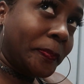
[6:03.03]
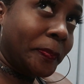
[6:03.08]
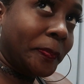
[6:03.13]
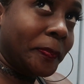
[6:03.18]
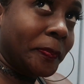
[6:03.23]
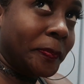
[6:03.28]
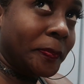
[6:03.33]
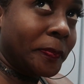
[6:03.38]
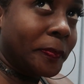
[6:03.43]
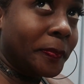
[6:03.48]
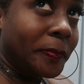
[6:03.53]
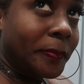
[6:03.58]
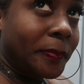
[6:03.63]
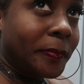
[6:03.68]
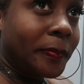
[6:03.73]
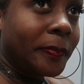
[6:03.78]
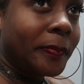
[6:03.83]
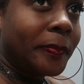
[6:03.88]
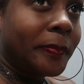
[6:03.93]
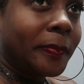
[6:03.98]
Are you looking to
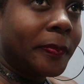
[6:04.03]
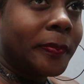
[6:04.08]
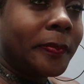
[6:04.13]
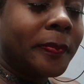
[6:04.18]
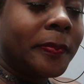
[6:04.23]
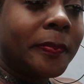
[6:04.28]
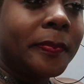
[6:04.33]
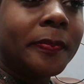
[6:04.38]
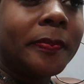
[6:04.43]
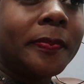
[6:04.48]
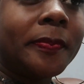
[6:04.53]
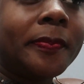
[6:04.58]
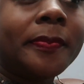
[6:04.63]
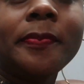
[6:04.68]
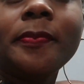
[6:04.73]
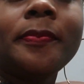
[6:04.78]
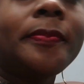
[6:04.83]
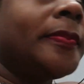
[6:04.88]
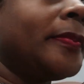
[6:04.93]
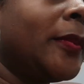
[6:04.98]
get a manager?
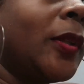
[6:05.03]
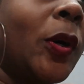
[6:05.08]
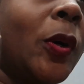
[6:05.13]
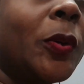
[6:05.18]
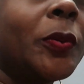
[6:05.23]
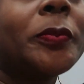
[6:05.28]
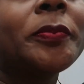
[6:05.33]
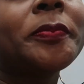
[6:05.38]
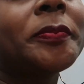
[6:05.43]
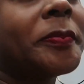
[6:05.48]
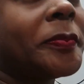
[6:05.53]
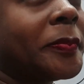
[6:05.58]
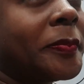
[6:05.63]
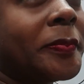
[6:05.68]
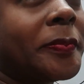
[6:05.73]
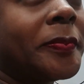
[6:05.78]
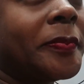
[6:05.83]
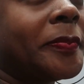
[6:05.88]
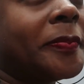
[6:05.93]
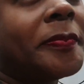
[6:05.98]
No. So you,
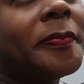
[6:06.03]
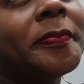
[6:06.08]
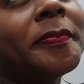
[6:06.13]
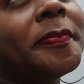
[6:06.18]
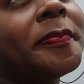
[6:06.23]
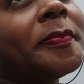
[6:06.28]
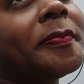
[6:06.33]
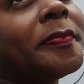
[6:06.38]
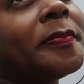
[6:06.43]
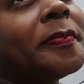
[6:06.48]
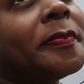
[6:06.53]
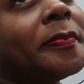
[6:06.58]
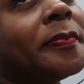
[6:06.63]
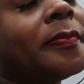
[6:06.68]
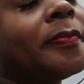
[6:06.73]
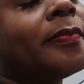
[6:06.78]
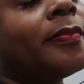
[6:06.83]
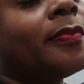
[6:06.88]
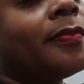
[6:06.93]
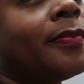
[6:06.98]
you want to work on it,
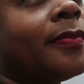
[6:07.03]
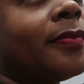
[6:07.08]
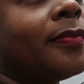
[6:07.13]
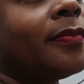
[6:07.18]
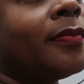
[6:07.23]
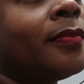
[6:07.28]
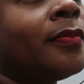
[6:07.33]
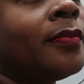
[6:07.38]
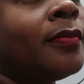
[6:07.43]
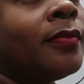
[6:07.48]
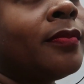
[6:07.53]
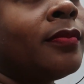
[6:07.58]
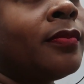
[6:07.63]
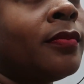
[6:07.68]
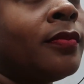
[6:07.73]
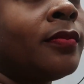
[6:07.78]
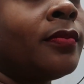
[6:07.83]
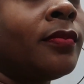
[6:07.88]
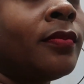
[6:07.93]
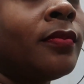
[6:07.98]
work on your
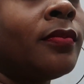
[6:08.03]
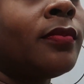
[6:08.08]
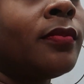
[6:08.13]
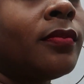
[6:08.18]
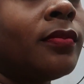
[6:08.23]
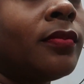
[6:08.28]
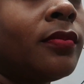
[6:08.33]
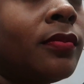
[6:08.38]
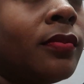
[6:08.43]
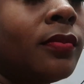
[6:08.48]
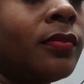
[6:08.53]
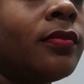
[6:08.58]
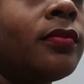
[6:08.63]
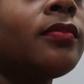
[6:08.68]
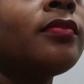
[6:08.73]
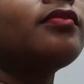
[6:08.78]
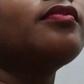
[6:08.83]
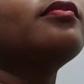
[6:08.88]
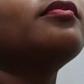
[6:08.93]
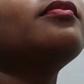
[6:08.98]
promotion uh, um, by
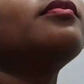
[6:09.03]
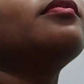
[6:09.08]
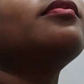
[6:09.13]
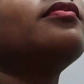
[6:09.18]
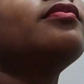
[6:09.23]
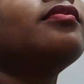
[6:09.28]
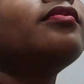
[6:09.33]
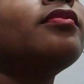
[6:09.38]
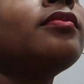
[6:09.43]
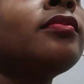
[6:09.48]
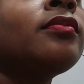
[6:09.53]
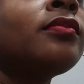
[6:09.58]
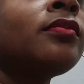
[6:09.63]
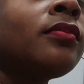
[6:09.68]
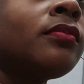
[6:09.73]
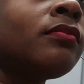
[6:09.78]
yourself as a solo?